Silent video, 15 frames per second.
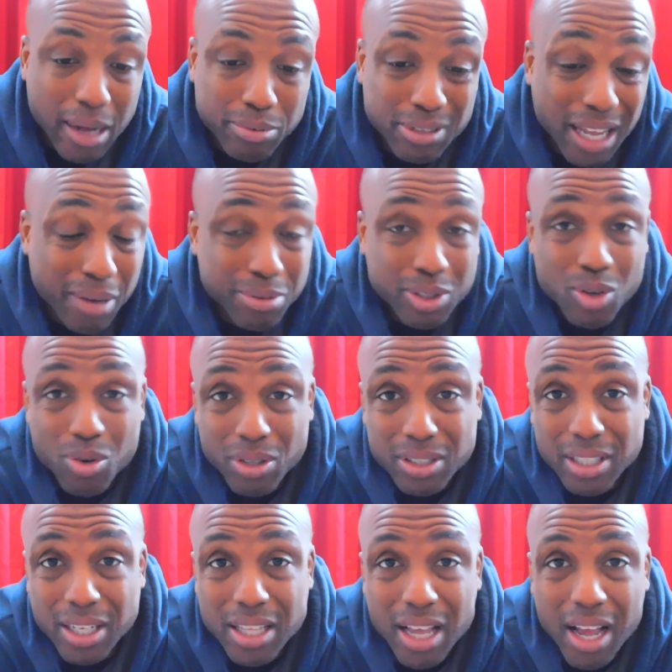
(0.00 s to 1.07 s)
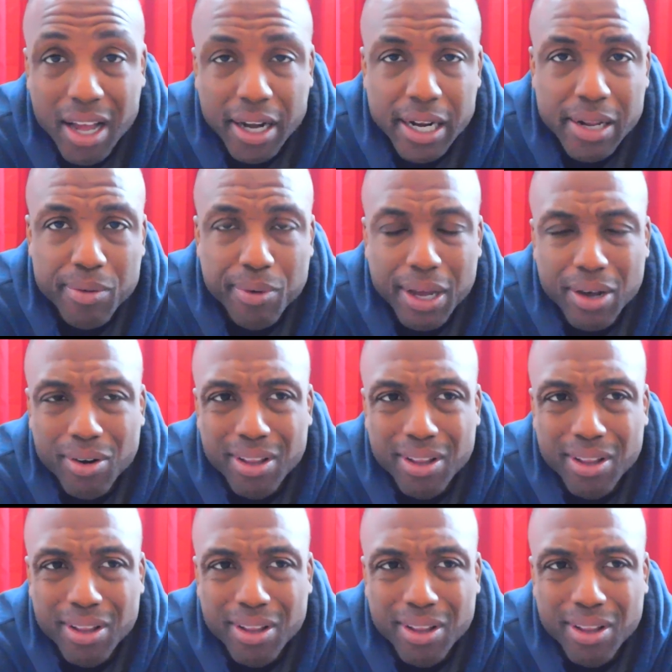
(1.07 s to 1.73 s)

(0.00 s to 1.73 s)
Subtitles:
I was going to the yard anyway.